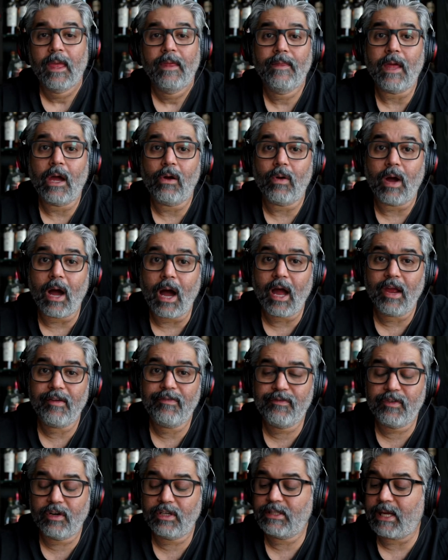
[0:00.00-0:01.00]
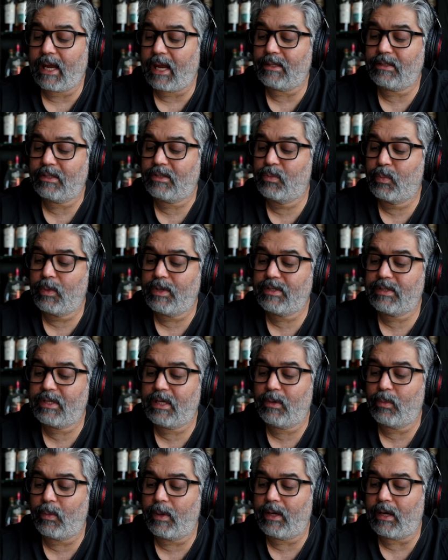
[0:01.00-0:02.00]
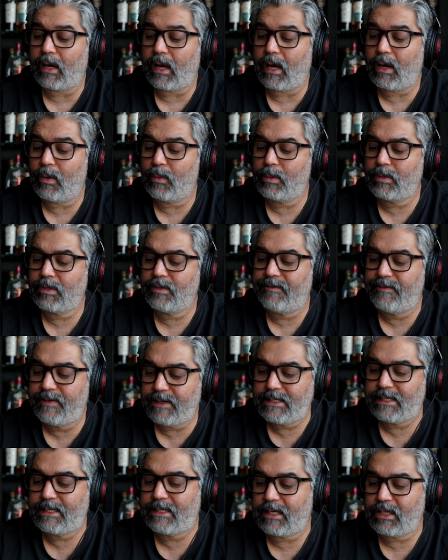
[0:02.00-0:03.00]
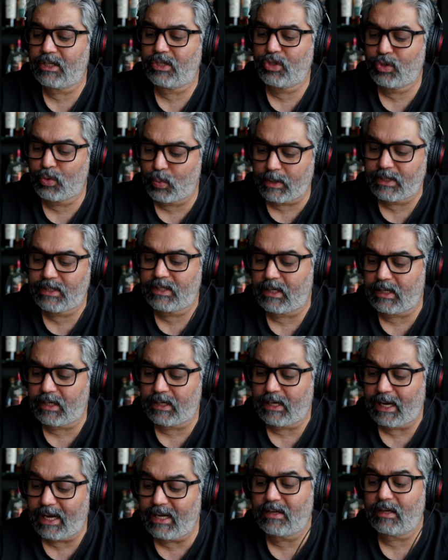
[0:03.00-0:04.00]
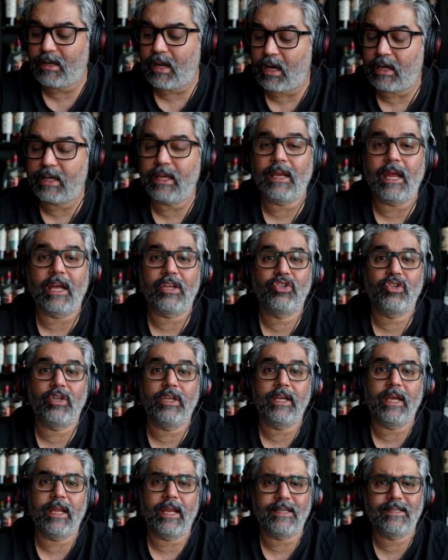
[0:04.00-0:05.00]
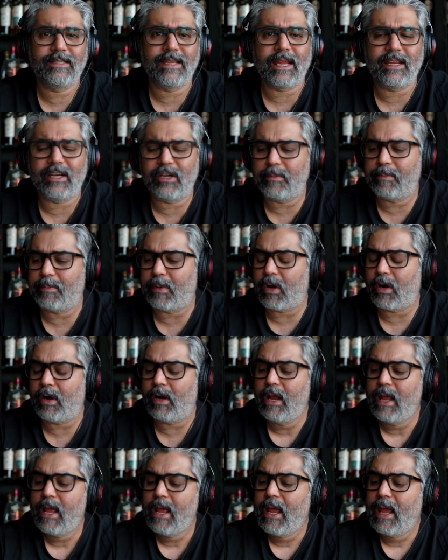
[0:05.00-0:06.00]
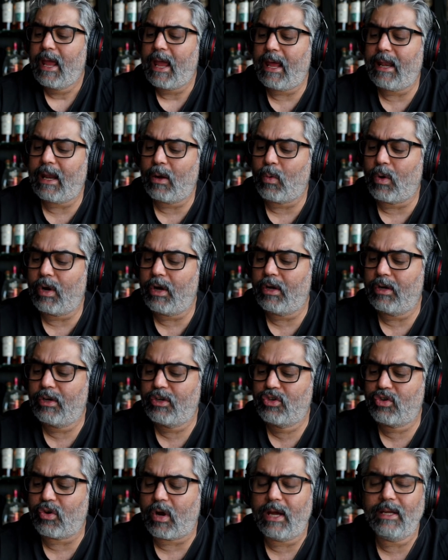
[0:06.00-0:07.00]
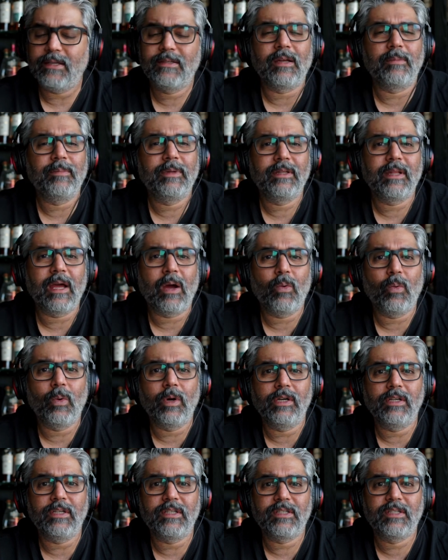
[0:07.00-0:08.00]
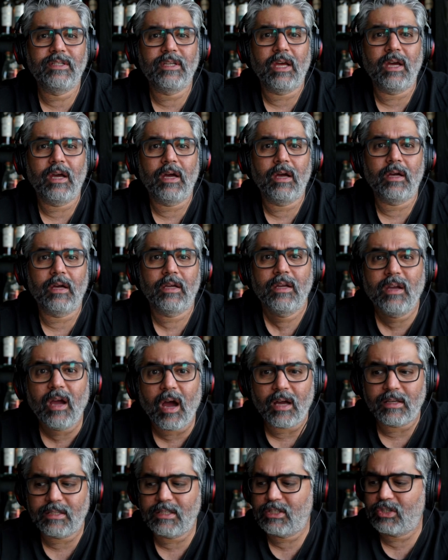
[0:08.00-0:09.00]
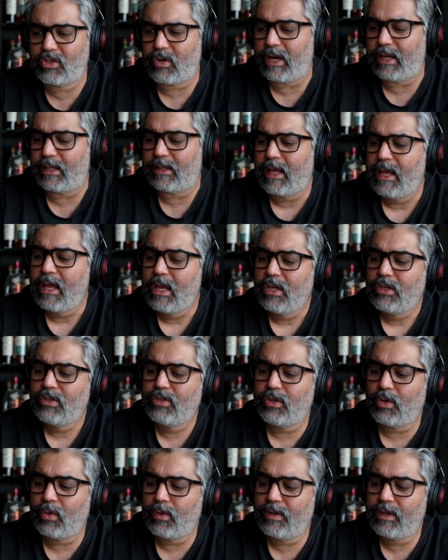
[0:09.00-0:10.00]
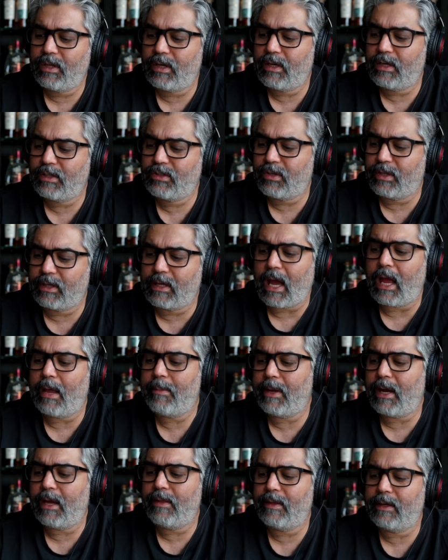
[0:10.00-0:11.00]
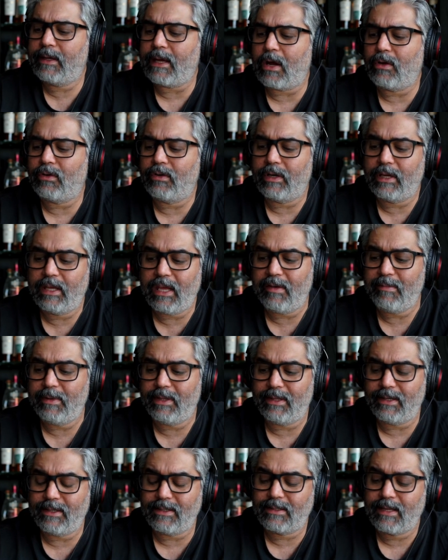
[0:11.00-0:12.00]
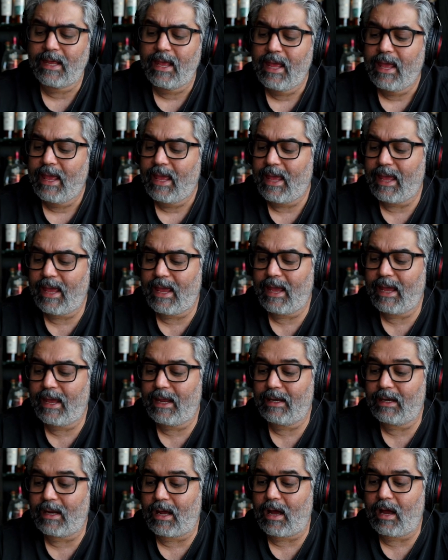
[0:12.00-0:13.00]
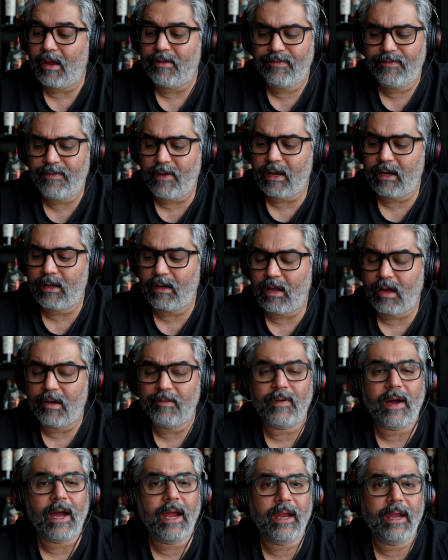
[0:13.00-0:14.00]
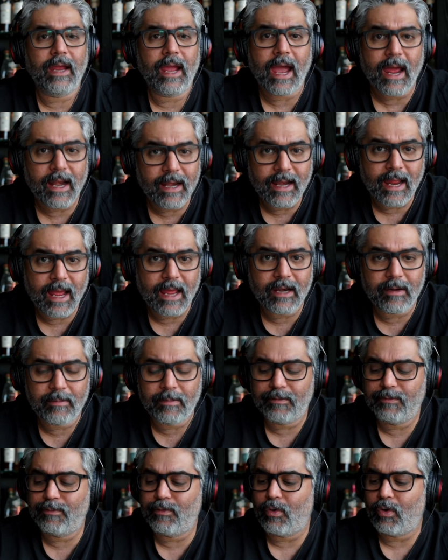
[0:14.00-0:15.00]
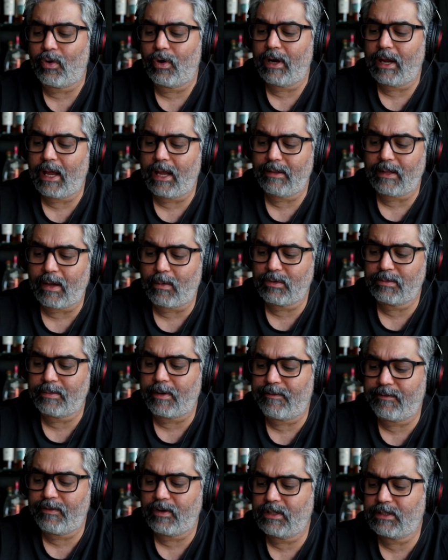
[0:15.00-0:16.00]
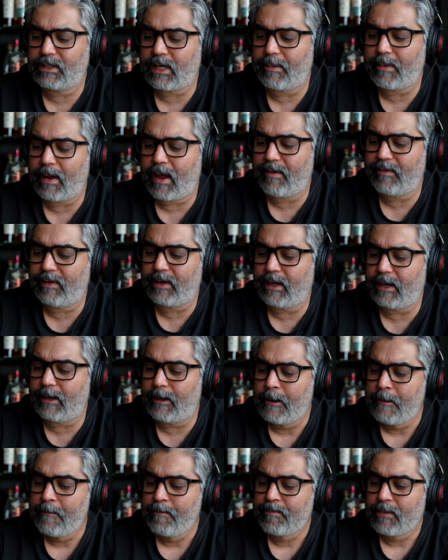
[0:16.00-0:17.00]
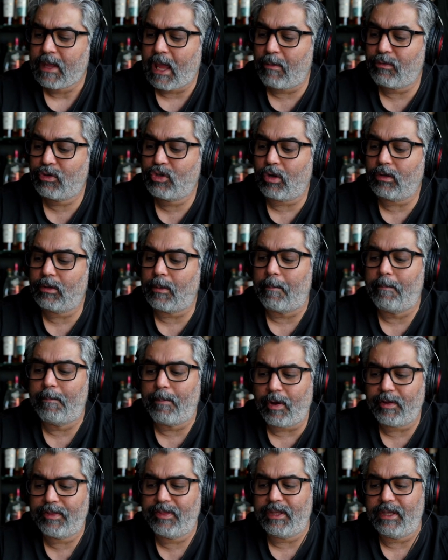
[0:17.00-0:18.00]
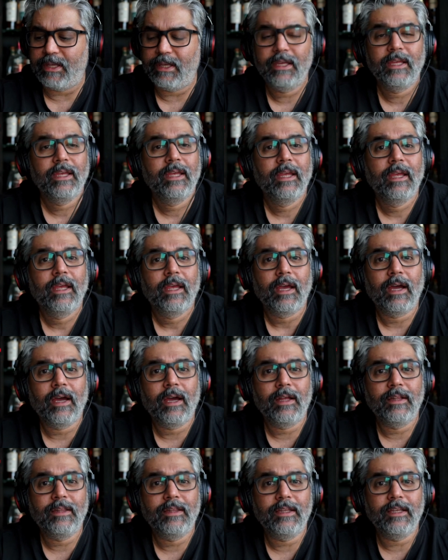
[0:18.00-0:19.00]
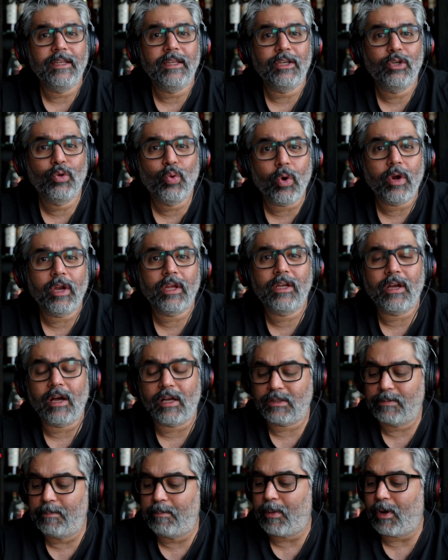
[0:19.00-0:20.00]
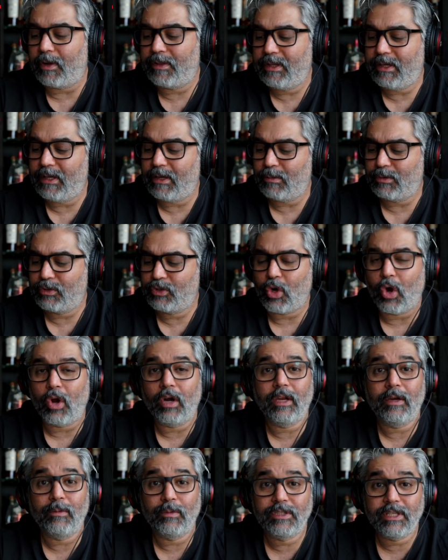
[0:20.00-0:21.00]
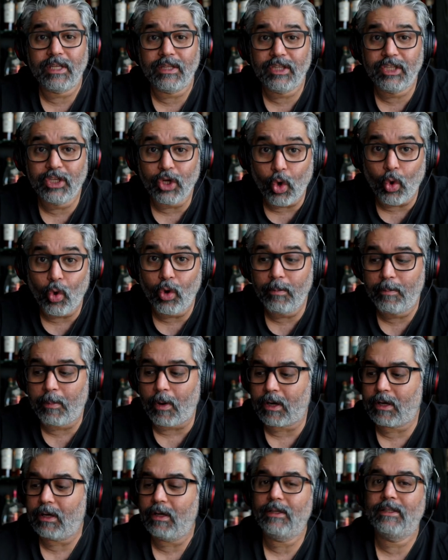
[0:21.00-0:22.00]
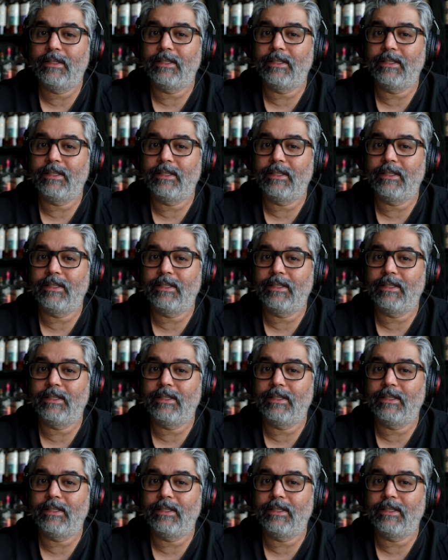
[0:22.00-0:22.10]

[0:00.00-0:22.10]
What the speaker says: Now, I first had this whiskey when I was visiting Switzerland, Interlaken actually, and I sat at a bar and I wanted to try something that was cask strength. So the guy behind the counter gave me this and I fell in love. I hadn't had it before and that was my first time having it. And it was called the Bothy. The quarter cask Bothy, it was called. It was in the old bottle.